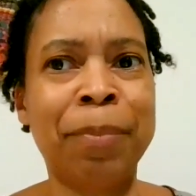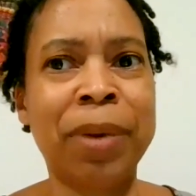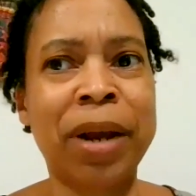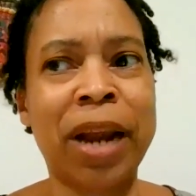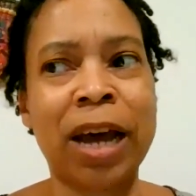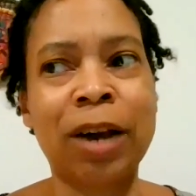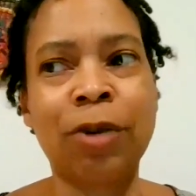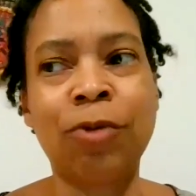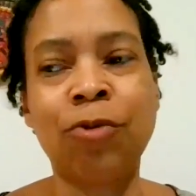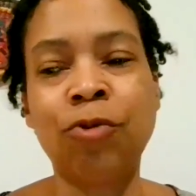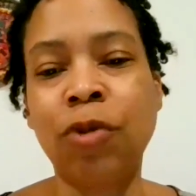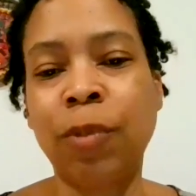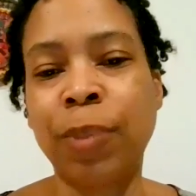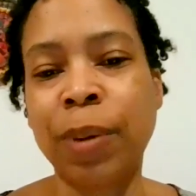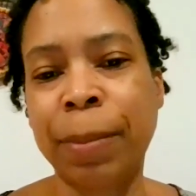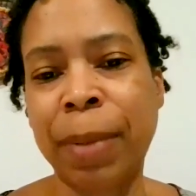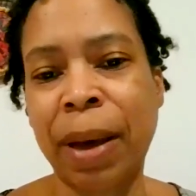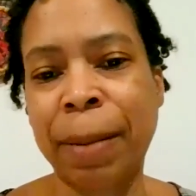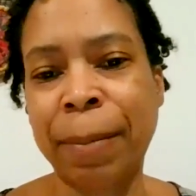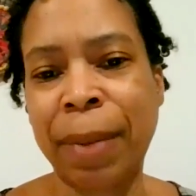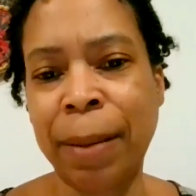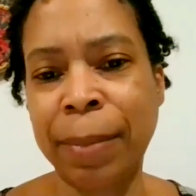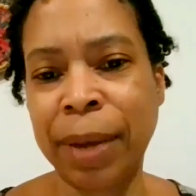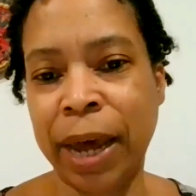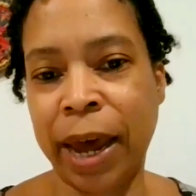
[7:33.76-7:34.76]
But I grew up
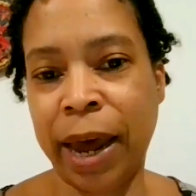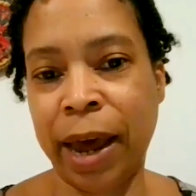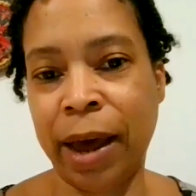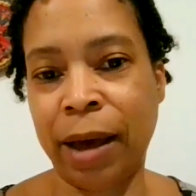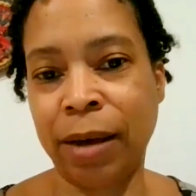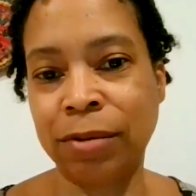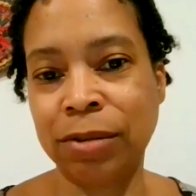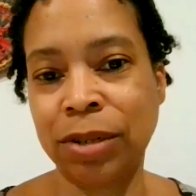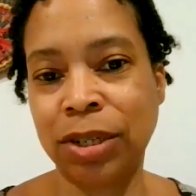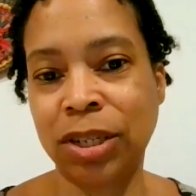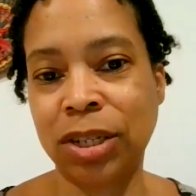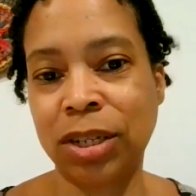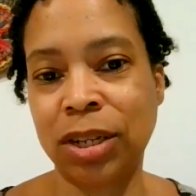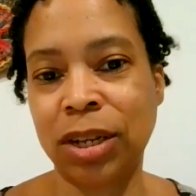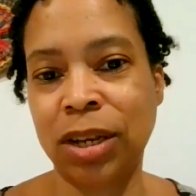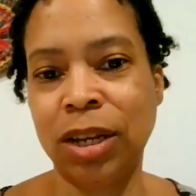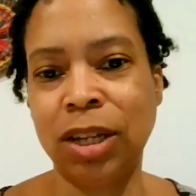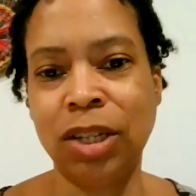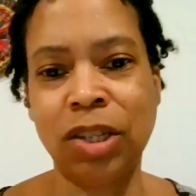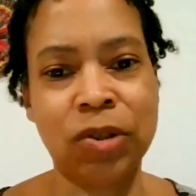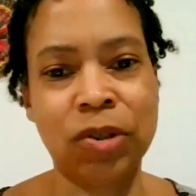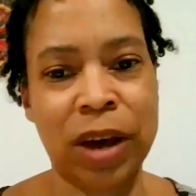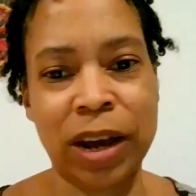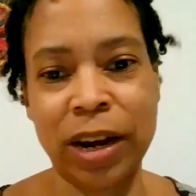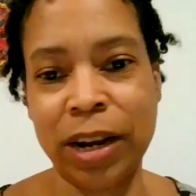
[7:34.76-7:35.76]
in my mama house,
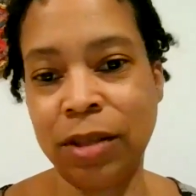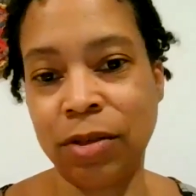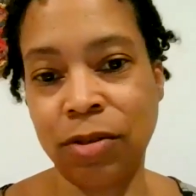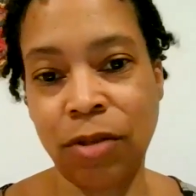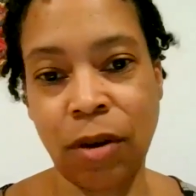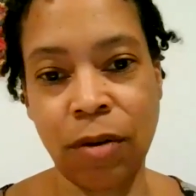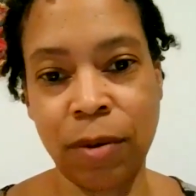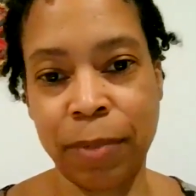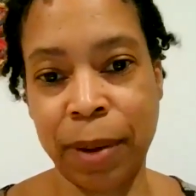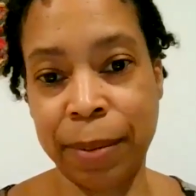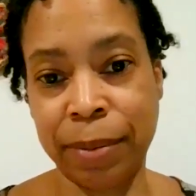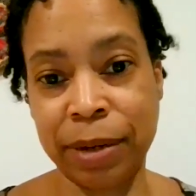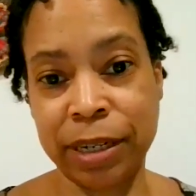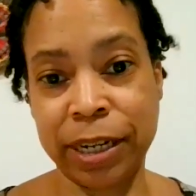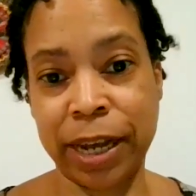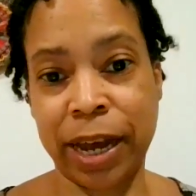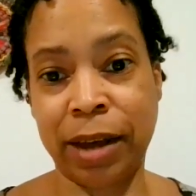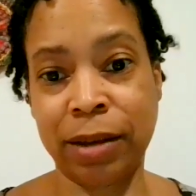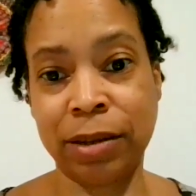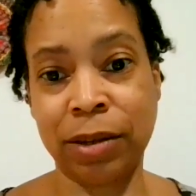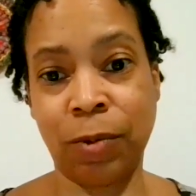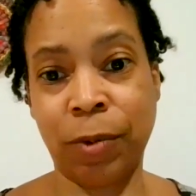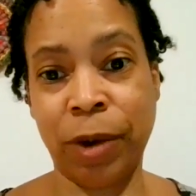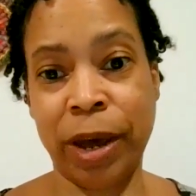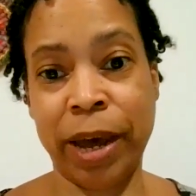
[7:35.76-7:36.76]
so I didn't throw the paper
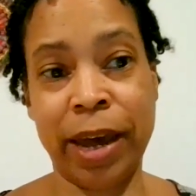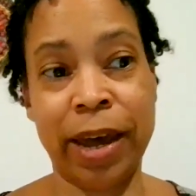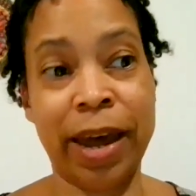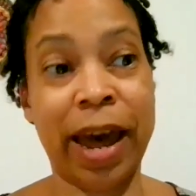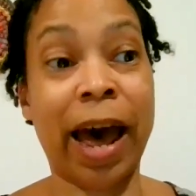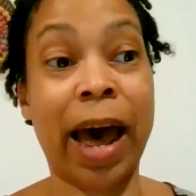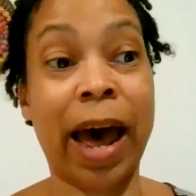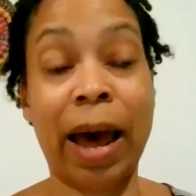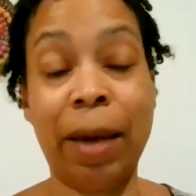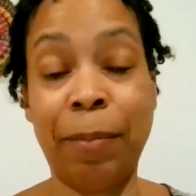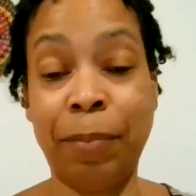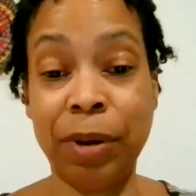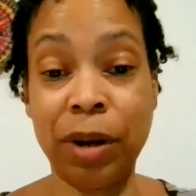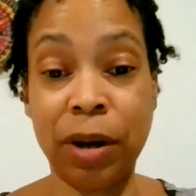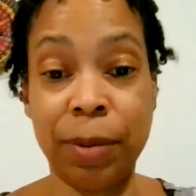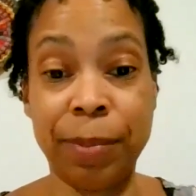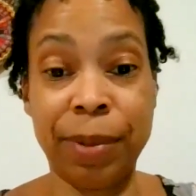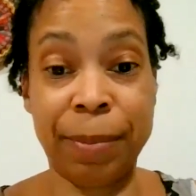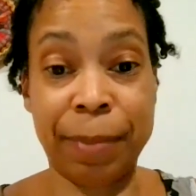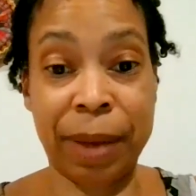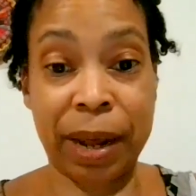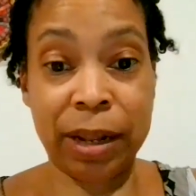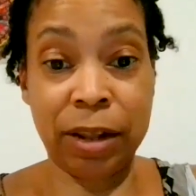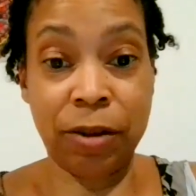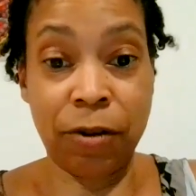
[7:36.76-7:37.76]
towels away. I put
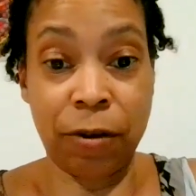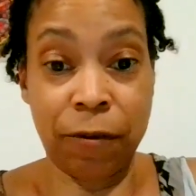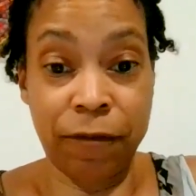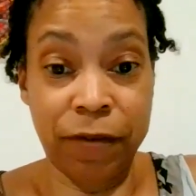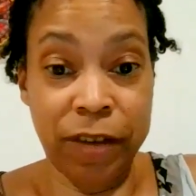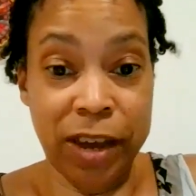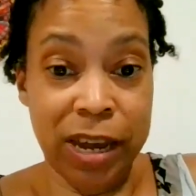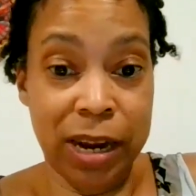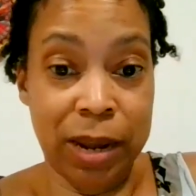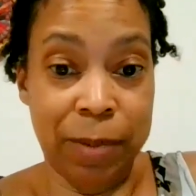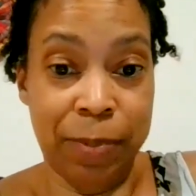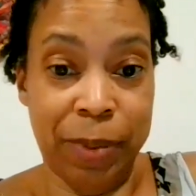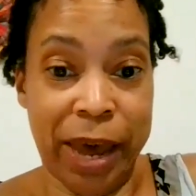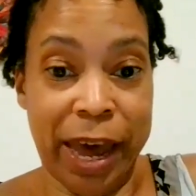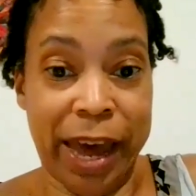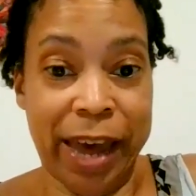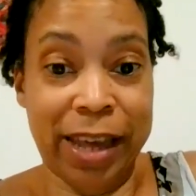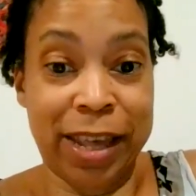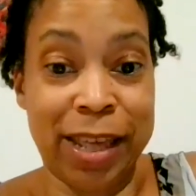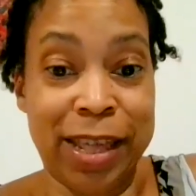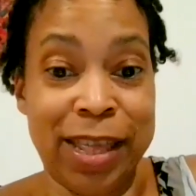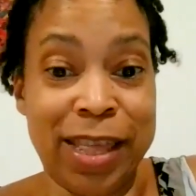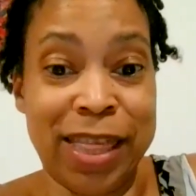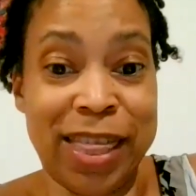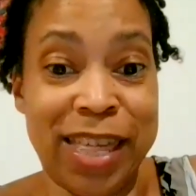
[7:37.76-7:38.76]
them in my little fanny
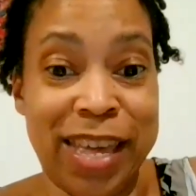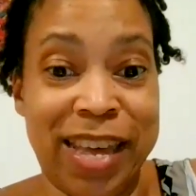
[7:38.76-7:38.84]
pack.